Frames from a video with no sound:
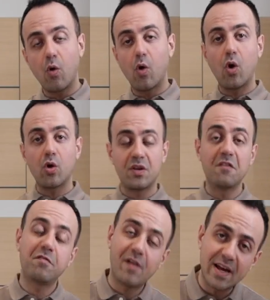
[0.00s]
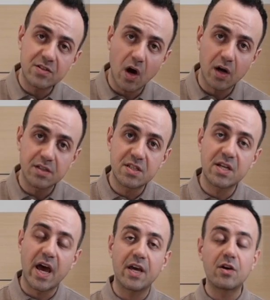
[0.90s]
or the flat iron
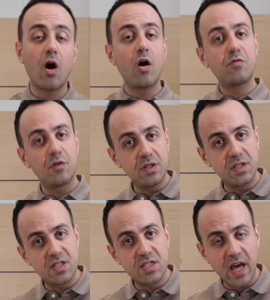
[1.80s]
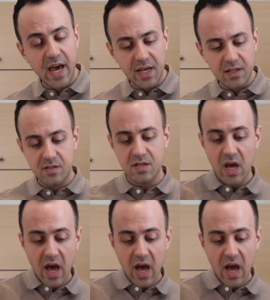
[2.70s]
steak over in the States,